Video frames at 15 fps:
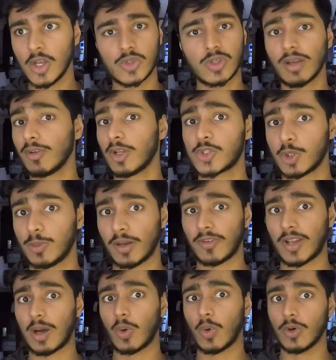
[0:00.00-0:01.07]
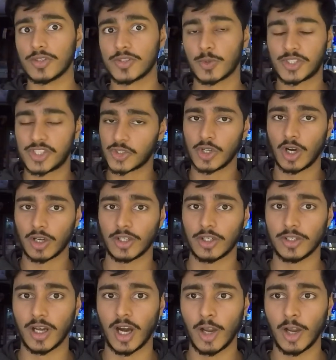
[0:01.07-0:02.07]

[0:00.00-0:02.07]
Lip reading: So I've lost all my flower horns, which is not good.